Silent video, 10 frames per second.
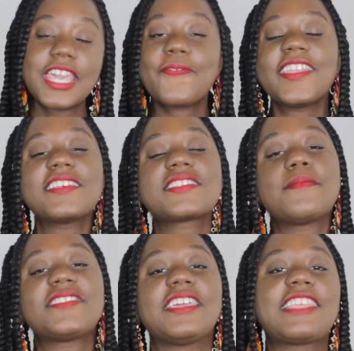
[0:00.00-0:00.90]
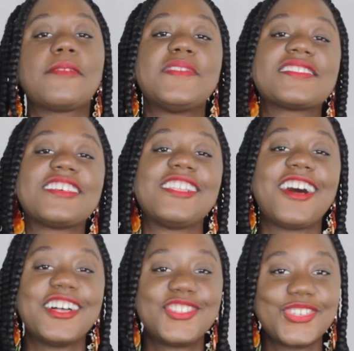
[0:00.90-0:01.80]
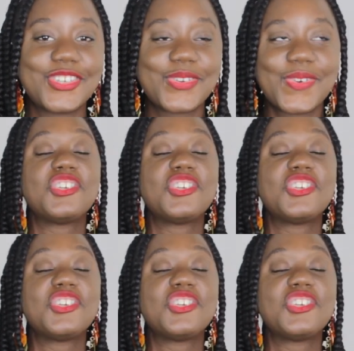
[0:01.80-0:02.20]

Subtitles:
if it is something that means a lot to you,